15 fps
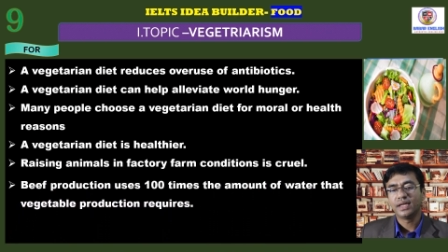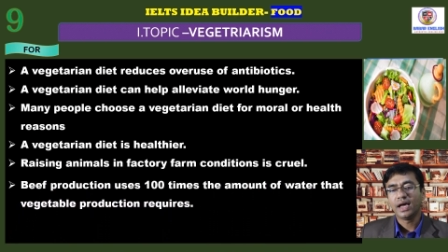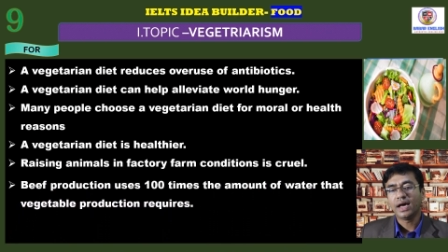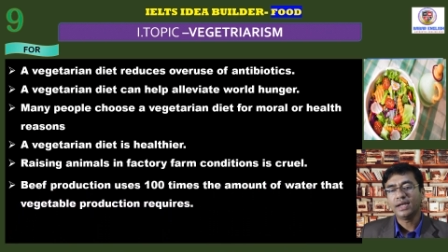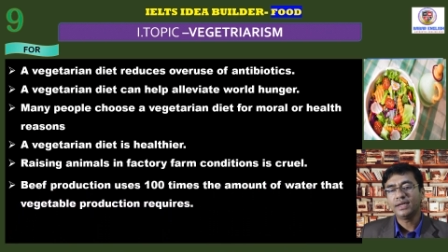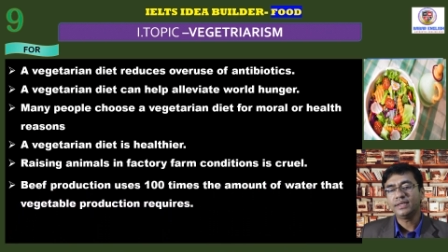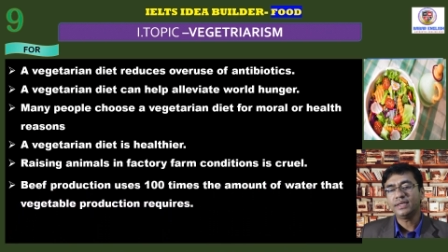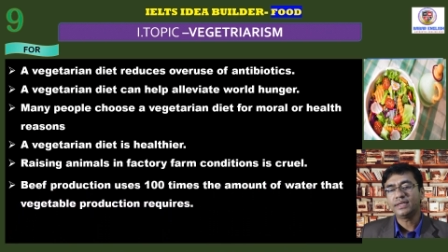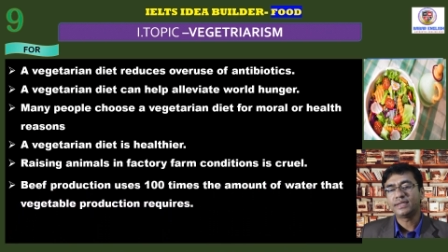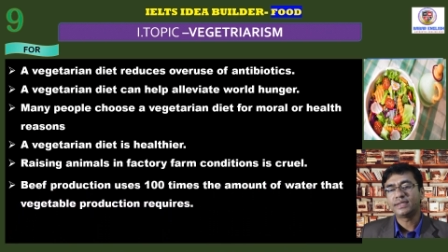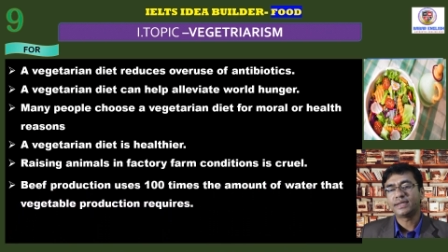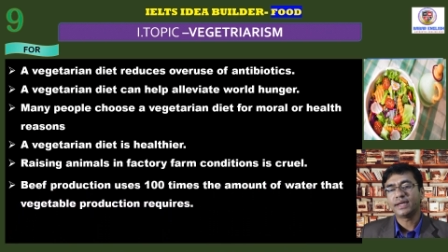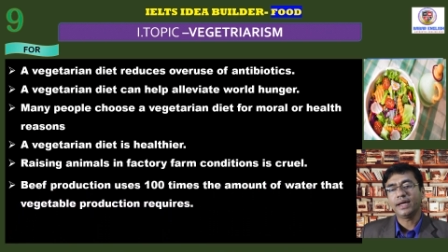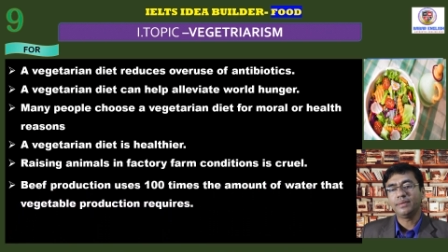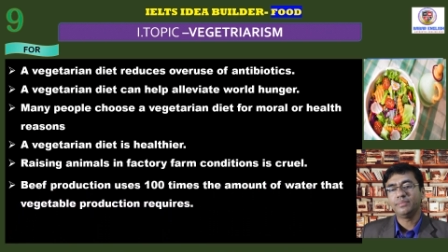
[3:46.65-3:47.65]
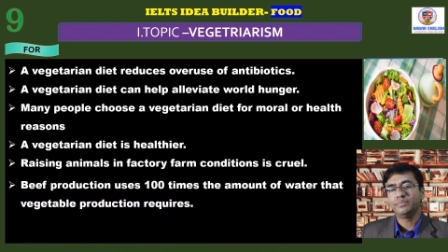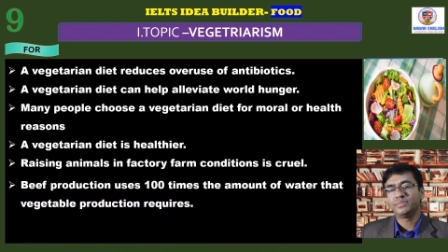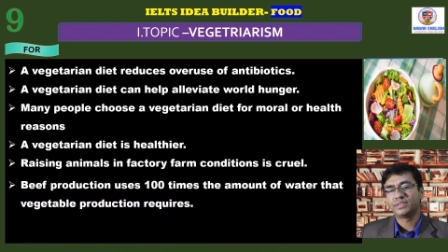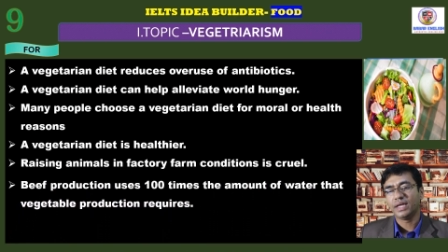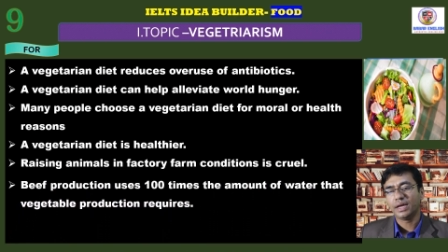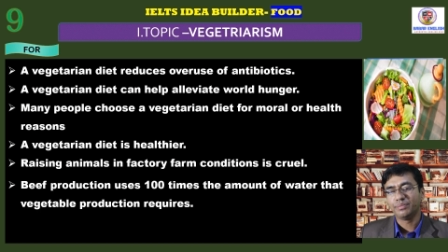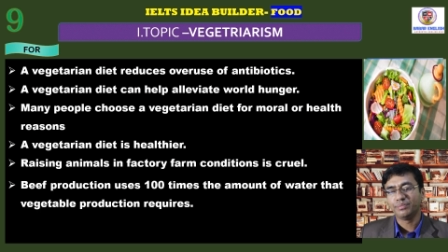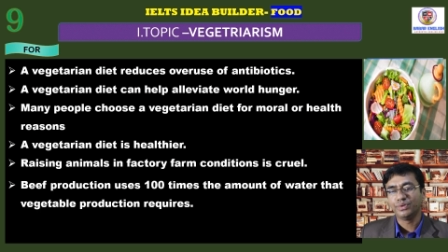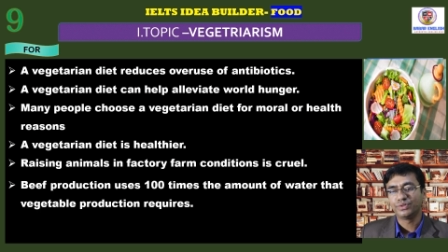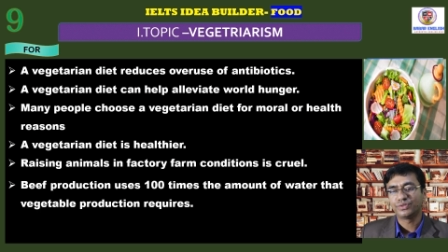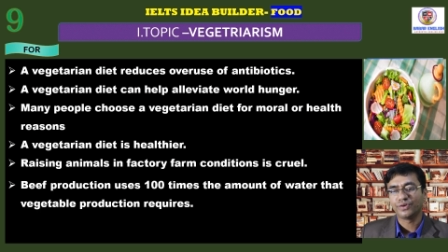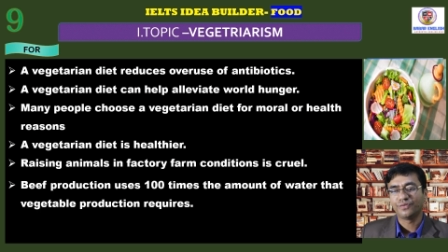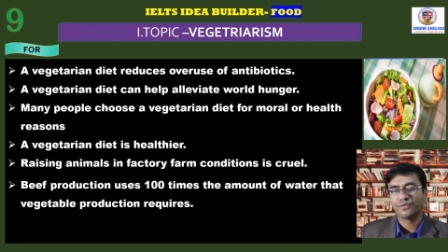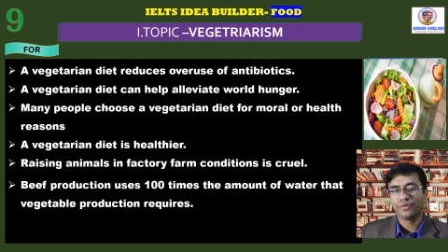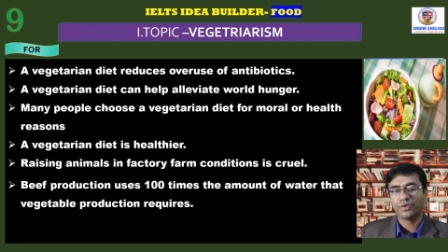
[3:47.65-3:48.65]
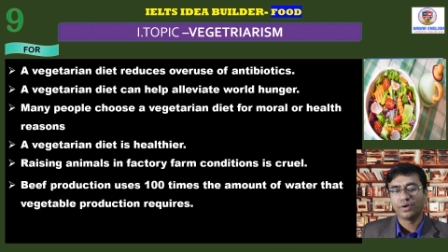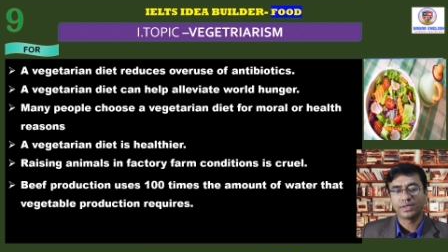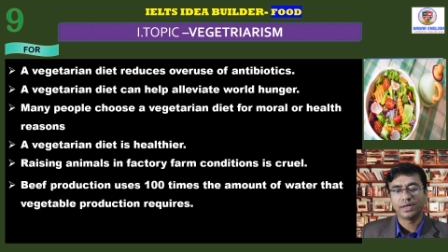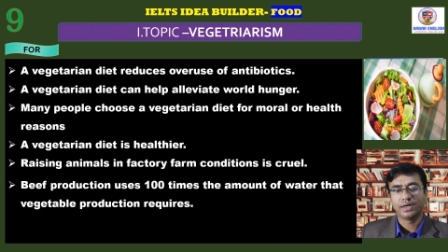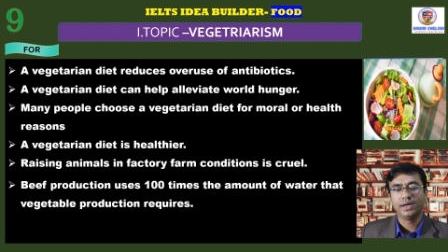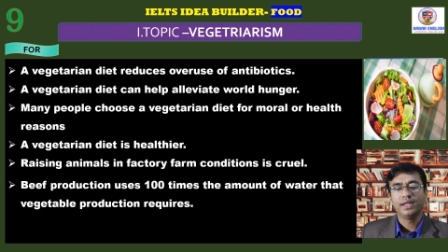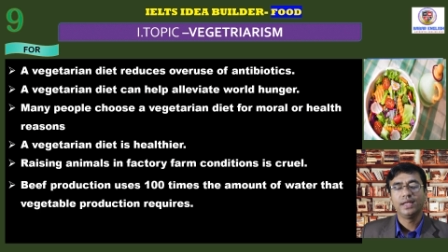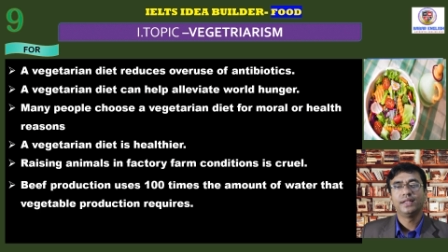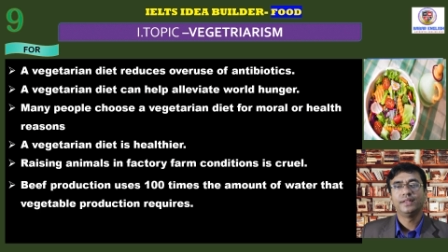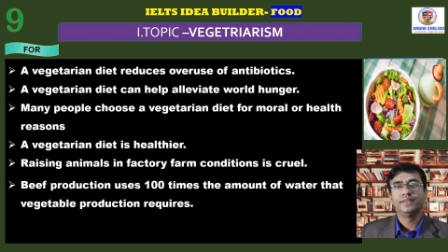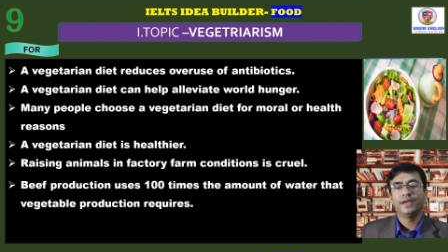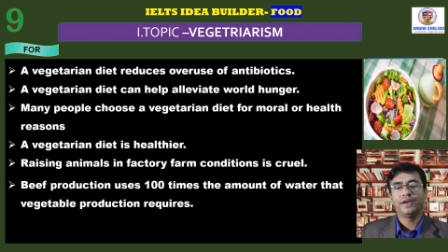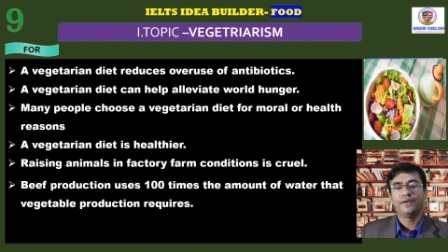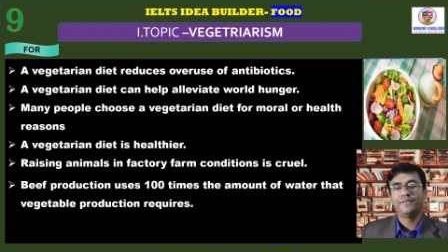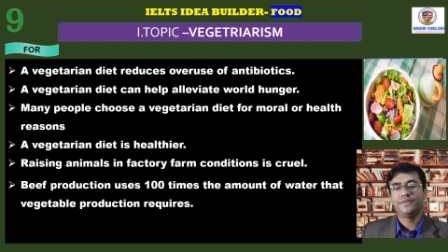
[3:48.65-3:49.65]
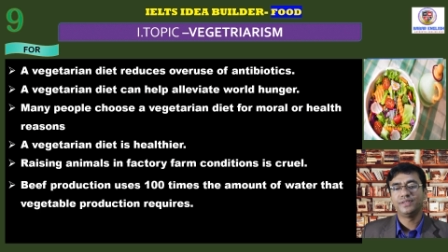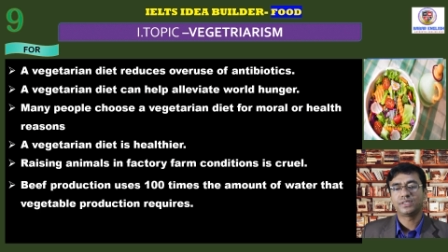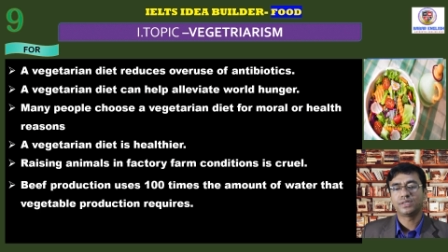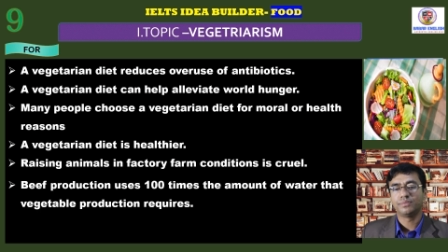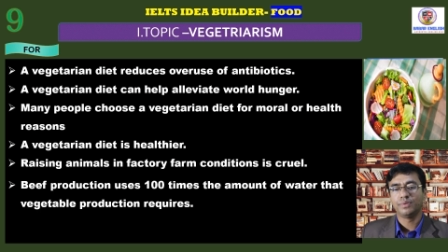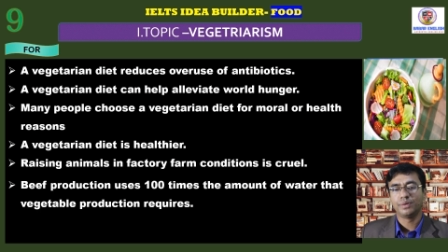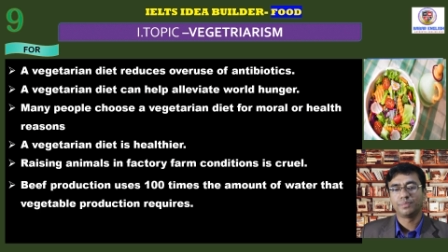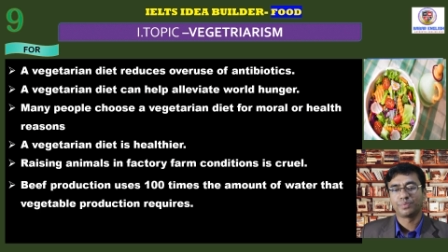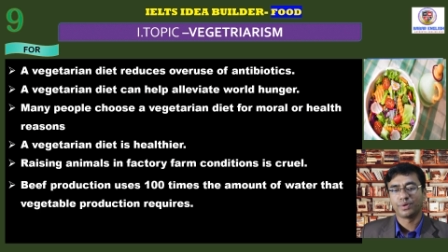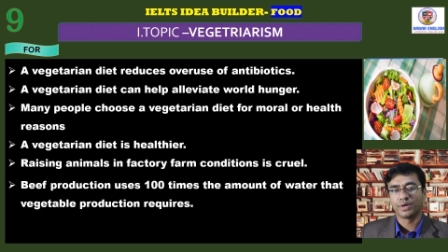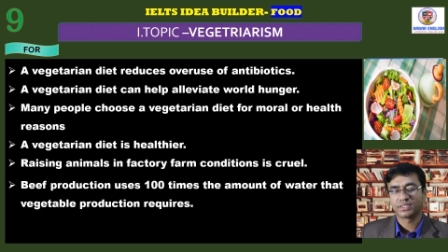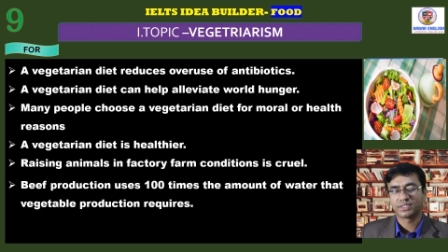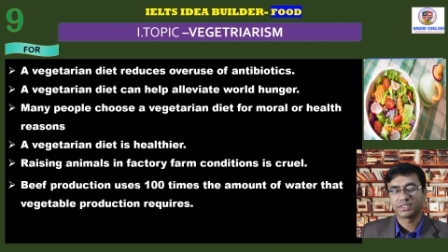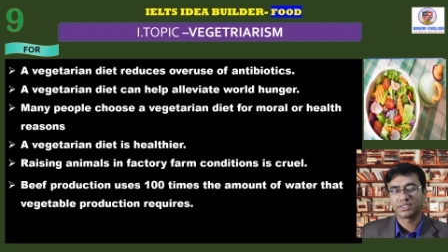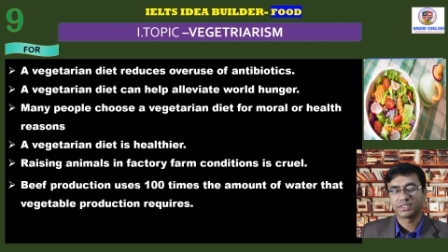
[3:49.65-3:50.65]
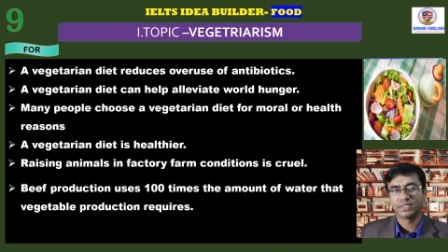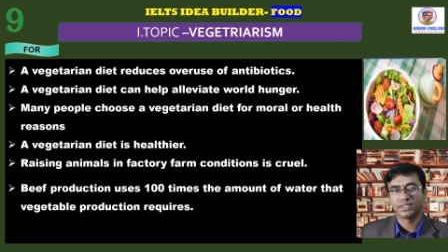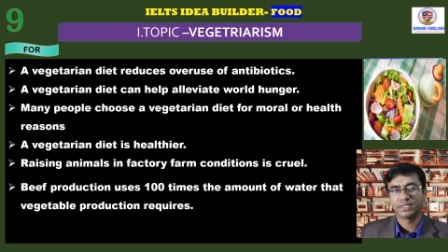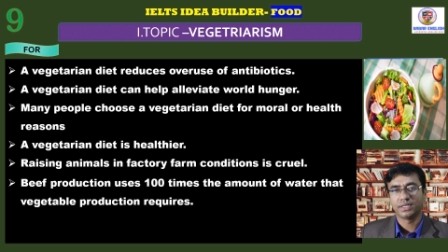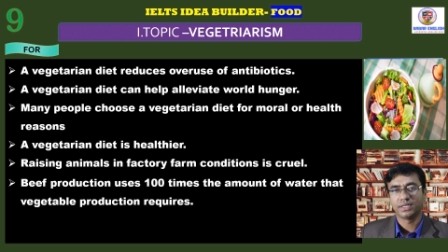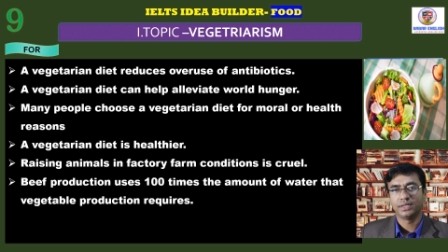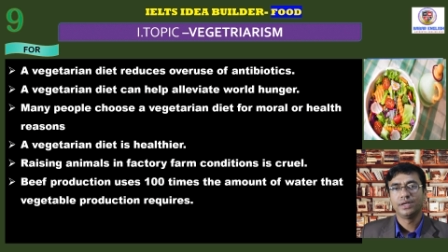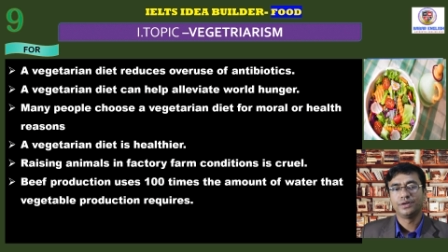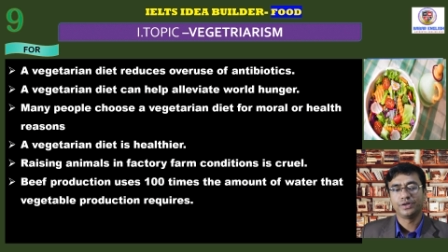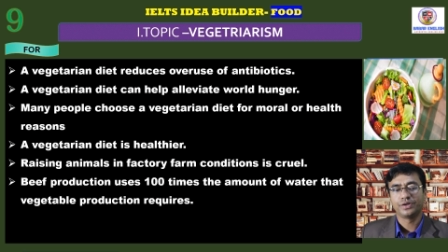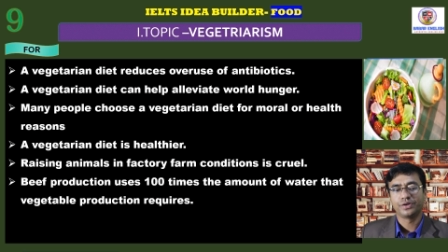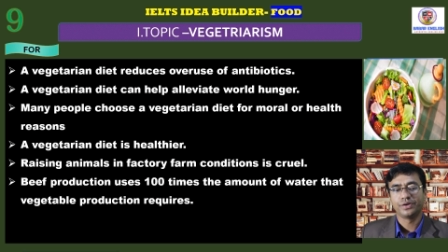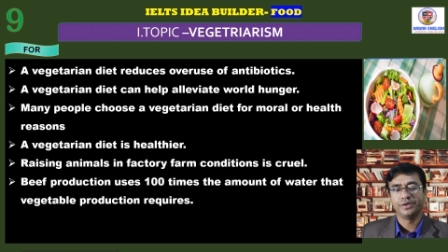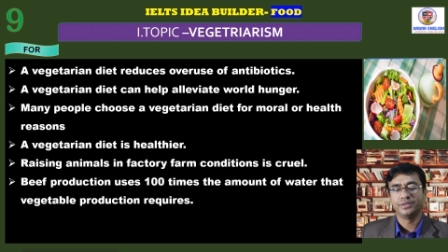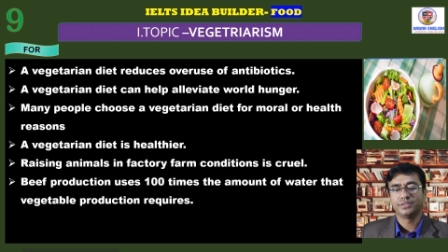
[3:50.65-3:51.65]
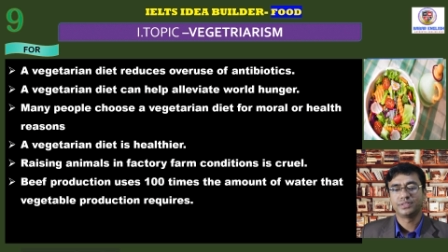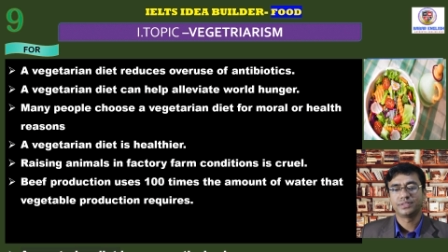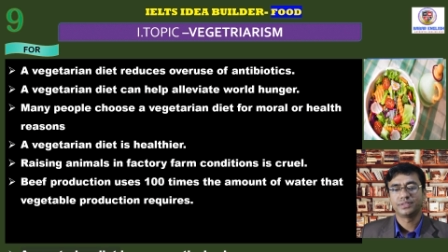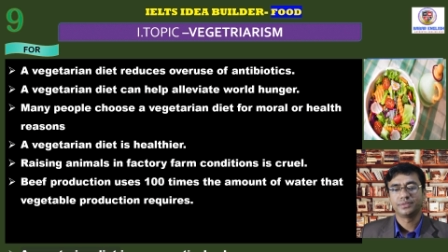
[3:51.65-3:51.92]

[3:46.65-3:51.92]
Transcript: 100 times the amount of water that vegetable production requires.